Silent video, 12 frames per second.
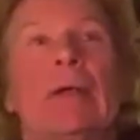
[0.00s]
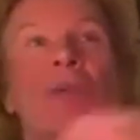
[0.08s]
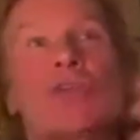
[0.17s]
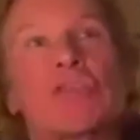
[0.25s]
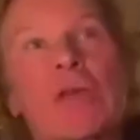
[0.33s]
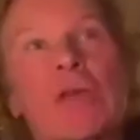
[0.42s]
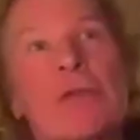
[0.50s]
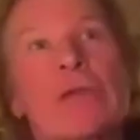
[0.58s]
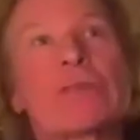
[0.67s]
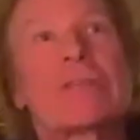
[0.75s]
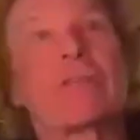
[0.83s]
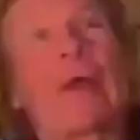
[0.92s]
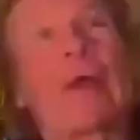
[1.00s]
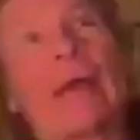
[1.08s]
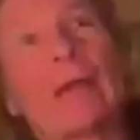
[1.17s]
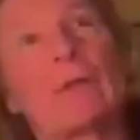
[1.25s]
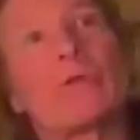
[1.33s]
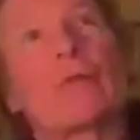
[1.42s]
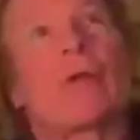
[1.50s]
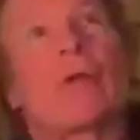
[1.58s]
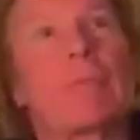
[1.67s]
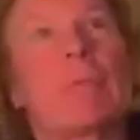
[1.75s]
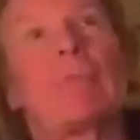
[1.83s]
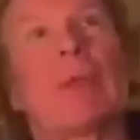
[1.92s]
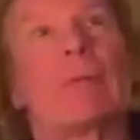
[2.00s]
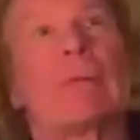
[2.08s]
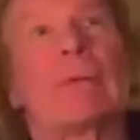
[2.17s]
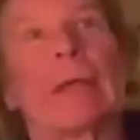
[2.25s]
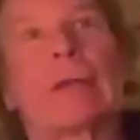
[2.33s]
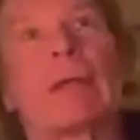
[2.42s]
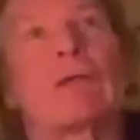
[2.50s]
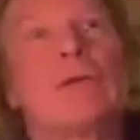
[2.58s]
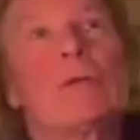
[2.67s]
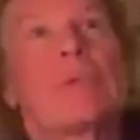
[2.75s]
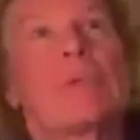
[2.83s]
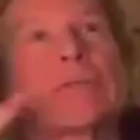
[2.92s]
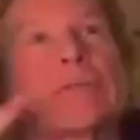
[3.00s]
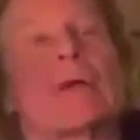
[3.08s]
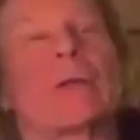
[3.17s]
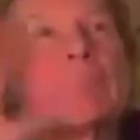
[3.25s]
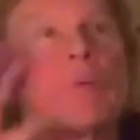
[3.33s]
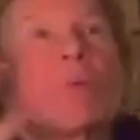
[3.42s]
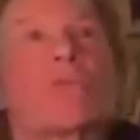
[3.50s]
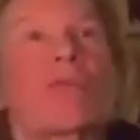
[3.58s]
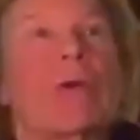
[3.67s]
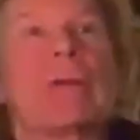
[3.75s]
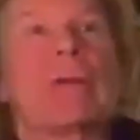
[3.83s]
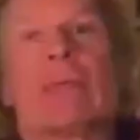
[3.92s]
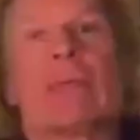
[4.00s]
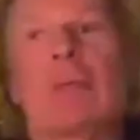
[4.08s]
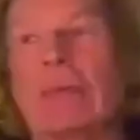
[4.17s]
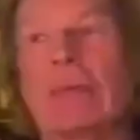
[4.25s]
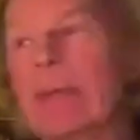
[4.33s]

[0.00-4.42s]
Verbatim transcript: show these different angles on him, and, and like a cubist kind of portrait, and, and